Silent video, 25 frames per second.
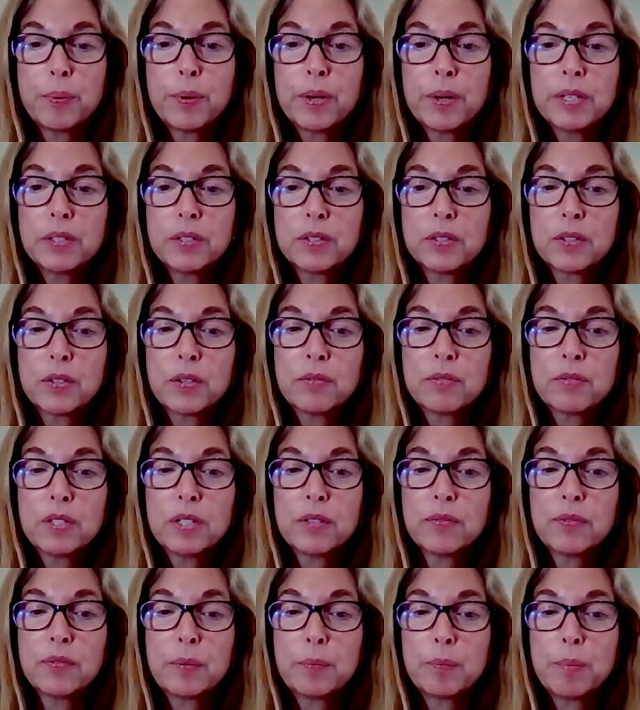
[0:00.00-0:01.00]
print serves
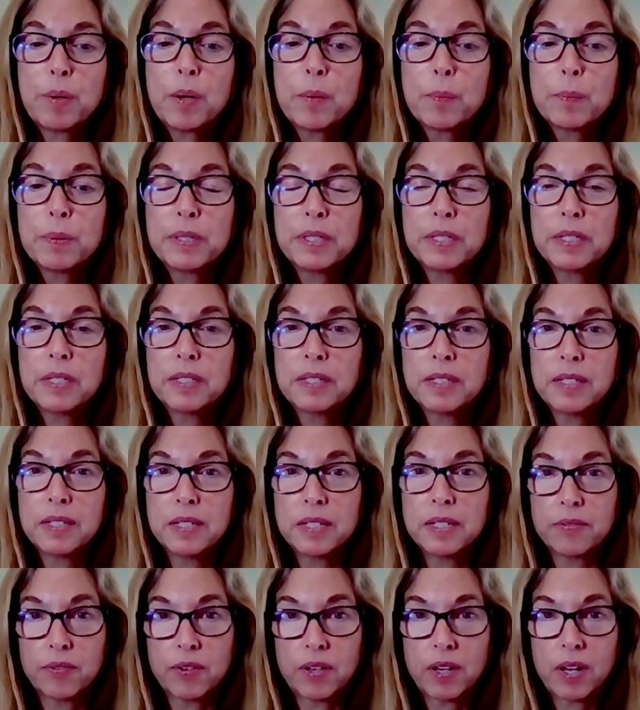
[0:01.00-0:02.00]
different purposes
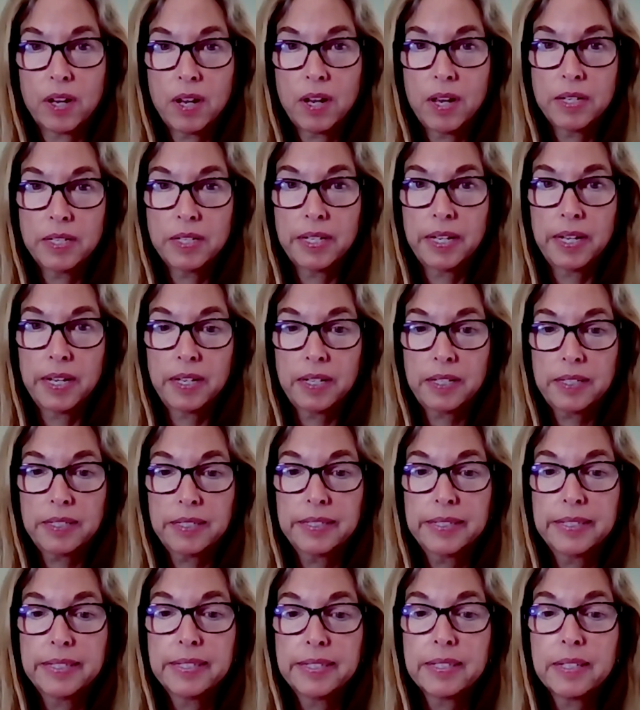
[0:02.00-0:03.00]
in different
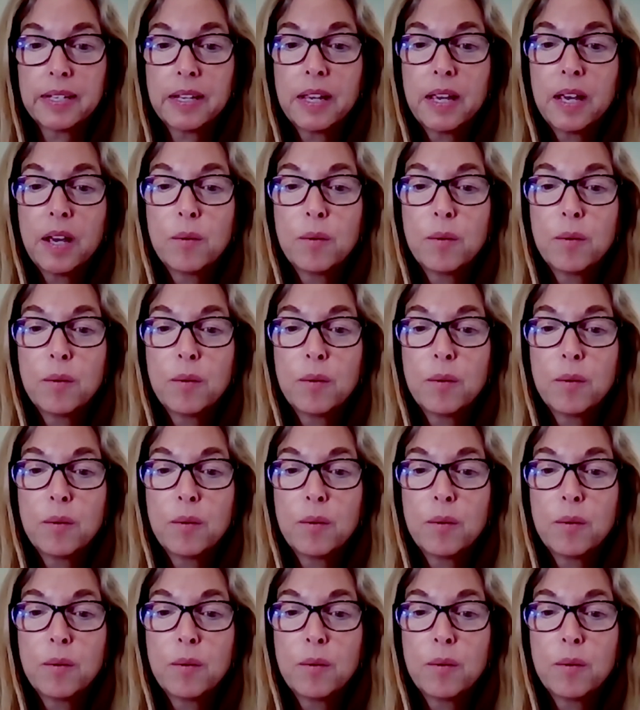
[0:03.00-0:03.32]
contexts.